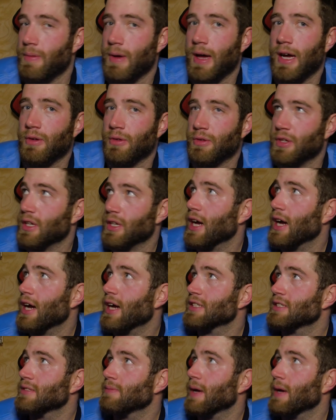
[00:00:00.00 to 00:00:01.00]
back with the
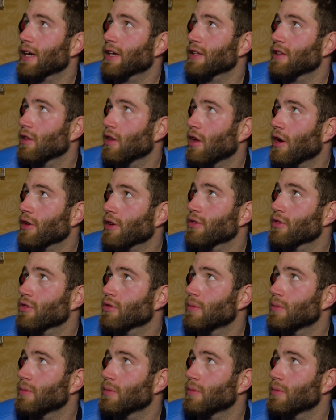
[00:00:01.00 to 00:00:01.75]
guys and back in the locker